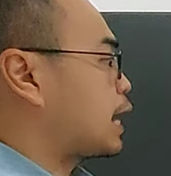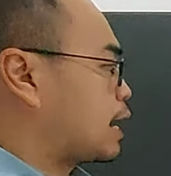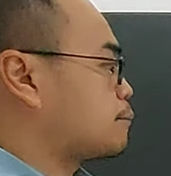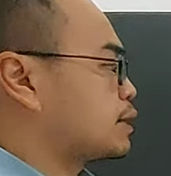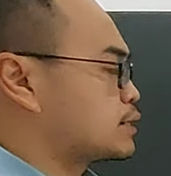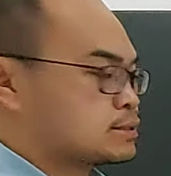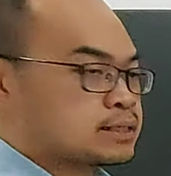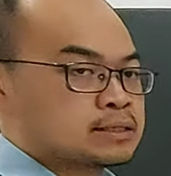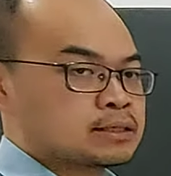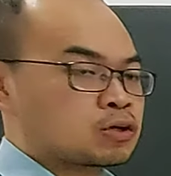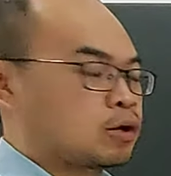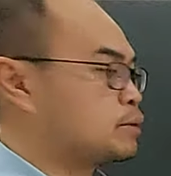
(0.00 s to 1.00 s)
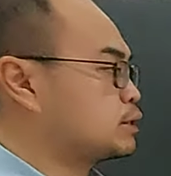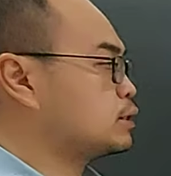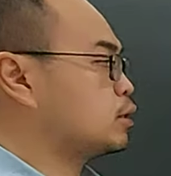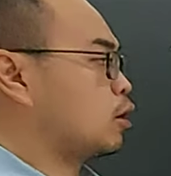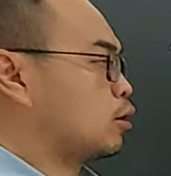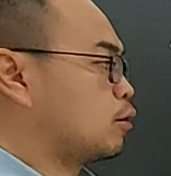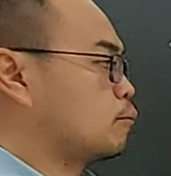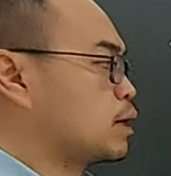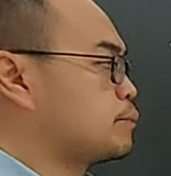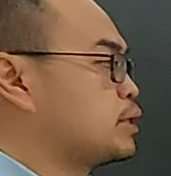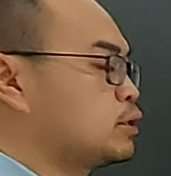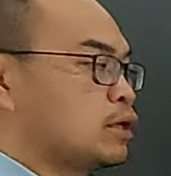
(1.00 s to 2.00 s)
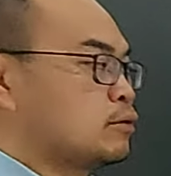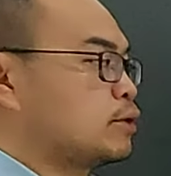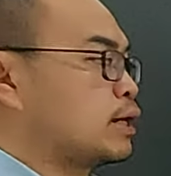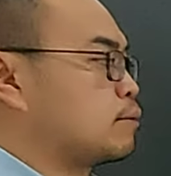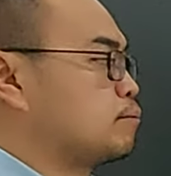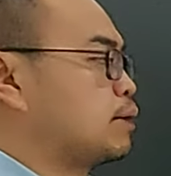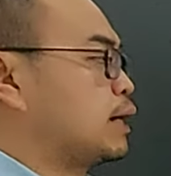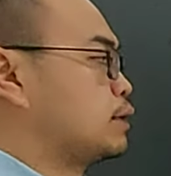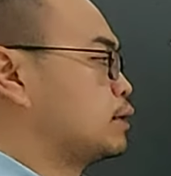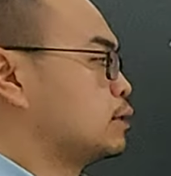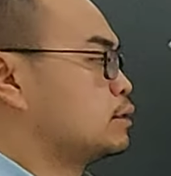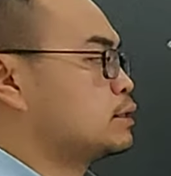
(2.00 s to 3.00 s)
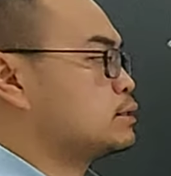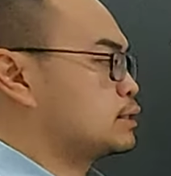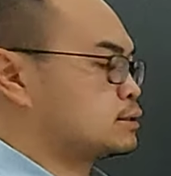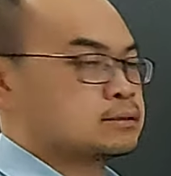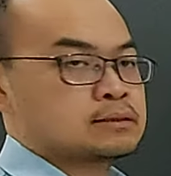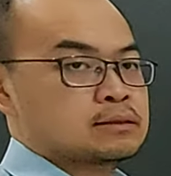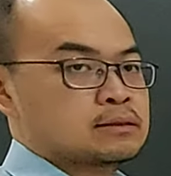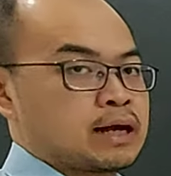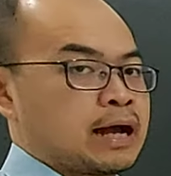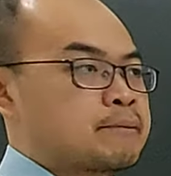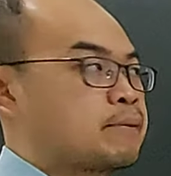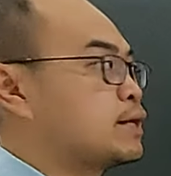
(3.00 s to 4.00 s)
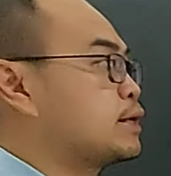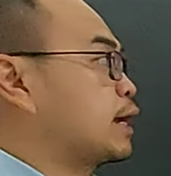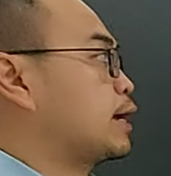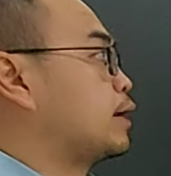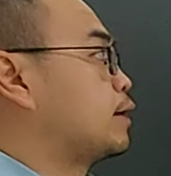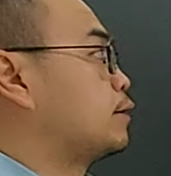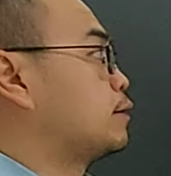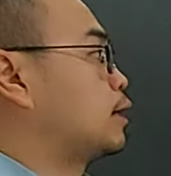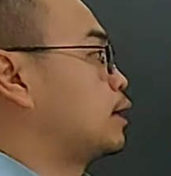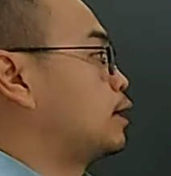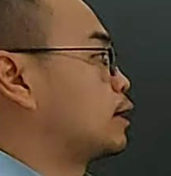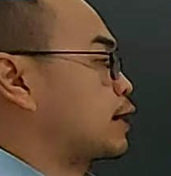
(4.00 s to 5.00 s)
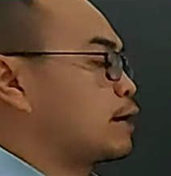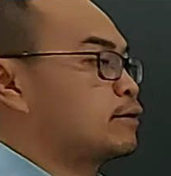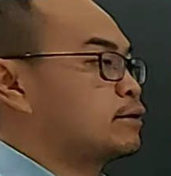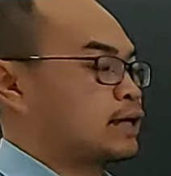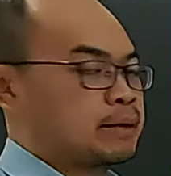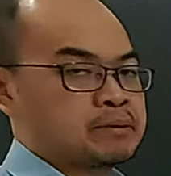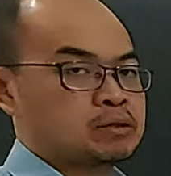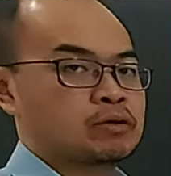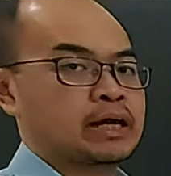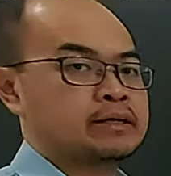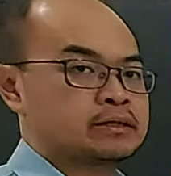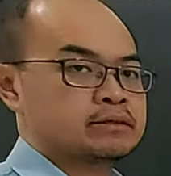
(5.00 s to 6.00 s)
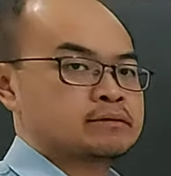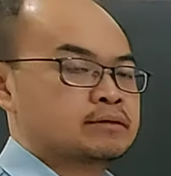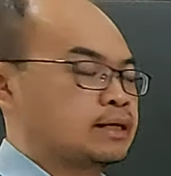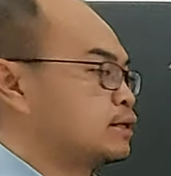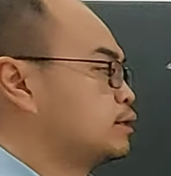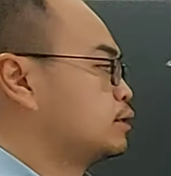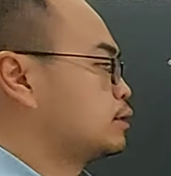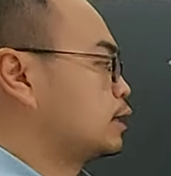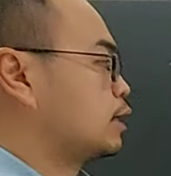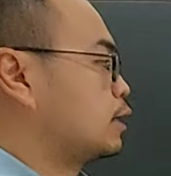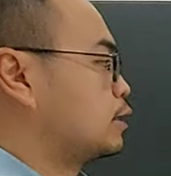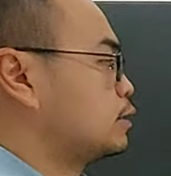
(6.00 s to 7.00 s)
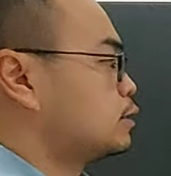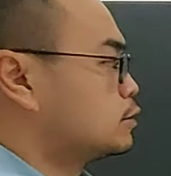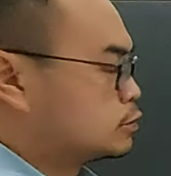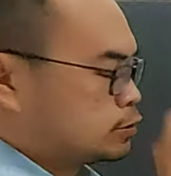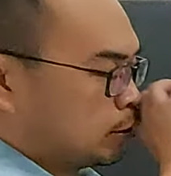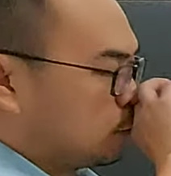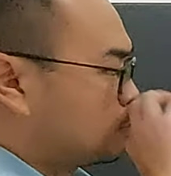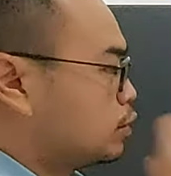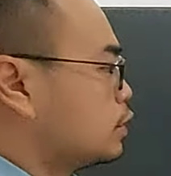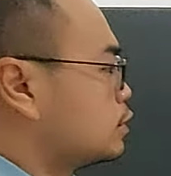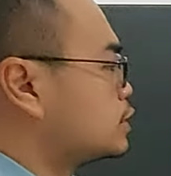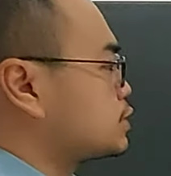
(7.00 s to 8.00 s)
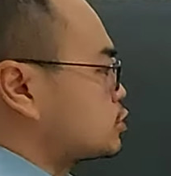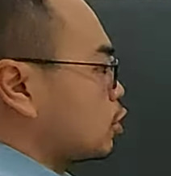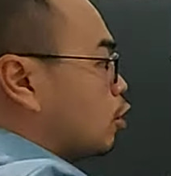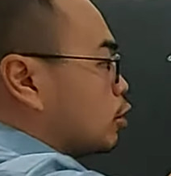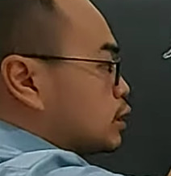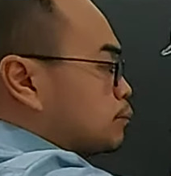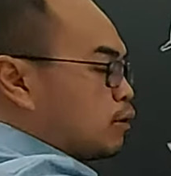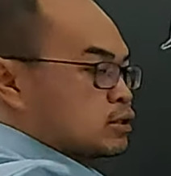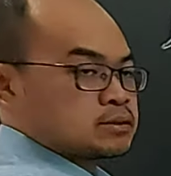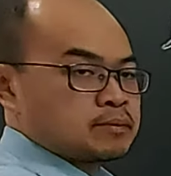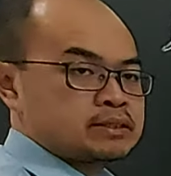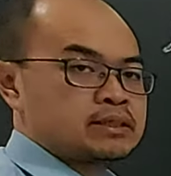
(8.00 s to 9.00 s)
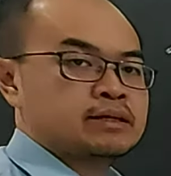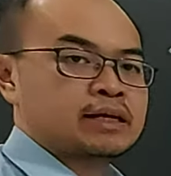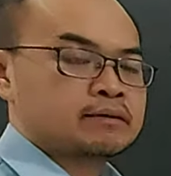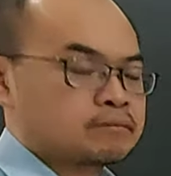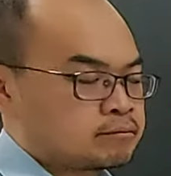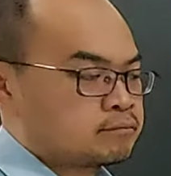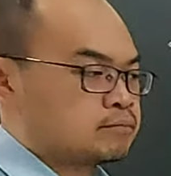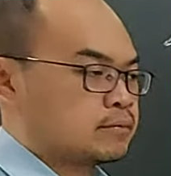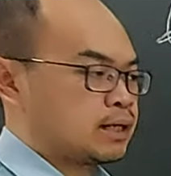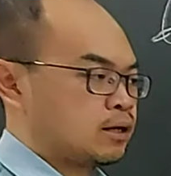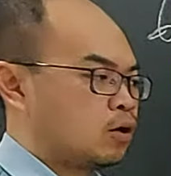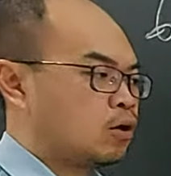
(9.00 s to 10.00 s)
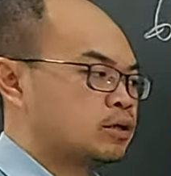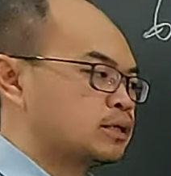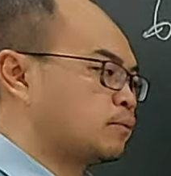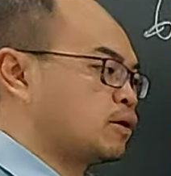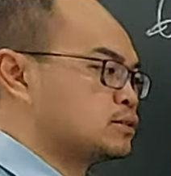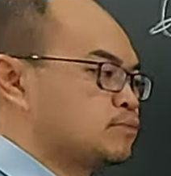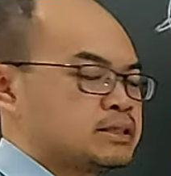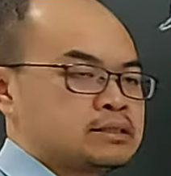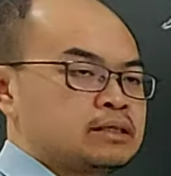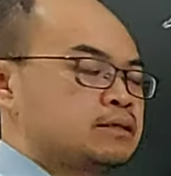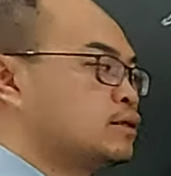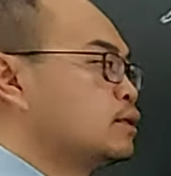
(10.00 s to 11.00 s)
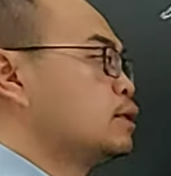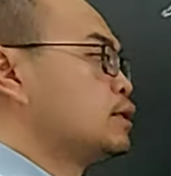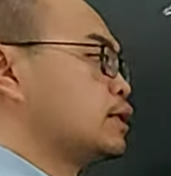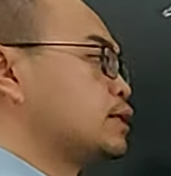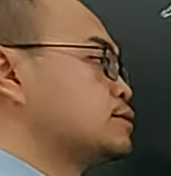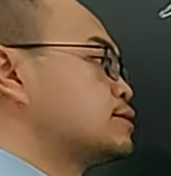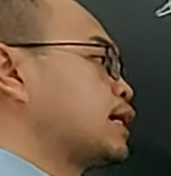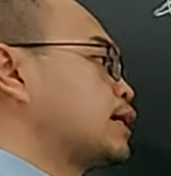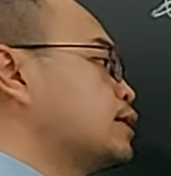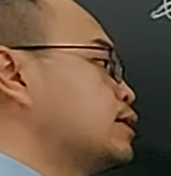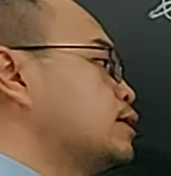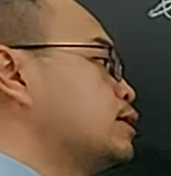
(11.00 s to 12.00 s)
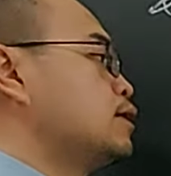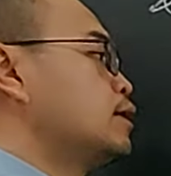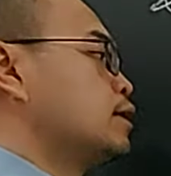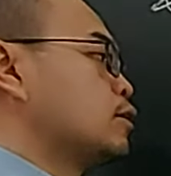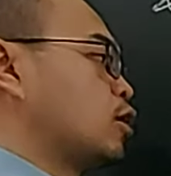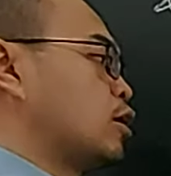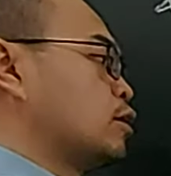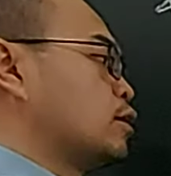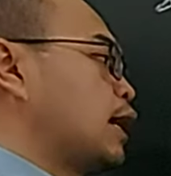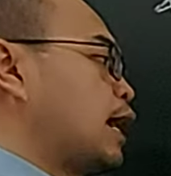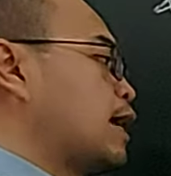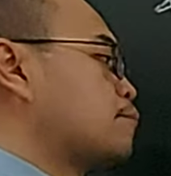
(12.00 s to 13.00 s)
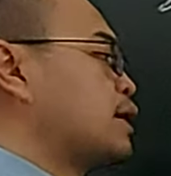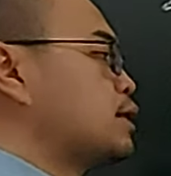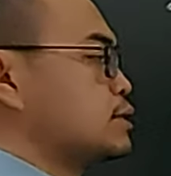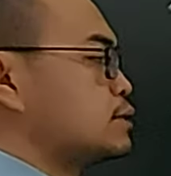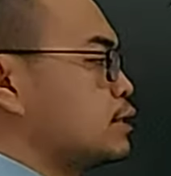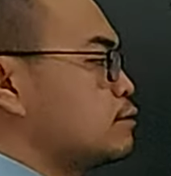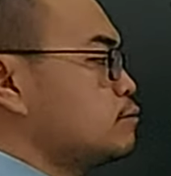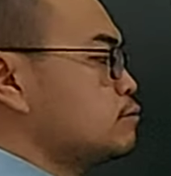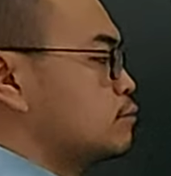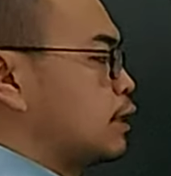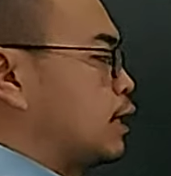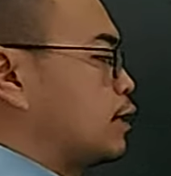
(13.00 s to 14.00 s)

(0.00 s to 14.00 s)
Aiman is in the committee or maybe not, right? But this is Aiman and Karen can be together, right? So this is all the possibility, right? All the possibility. Inside here got Aiman is in.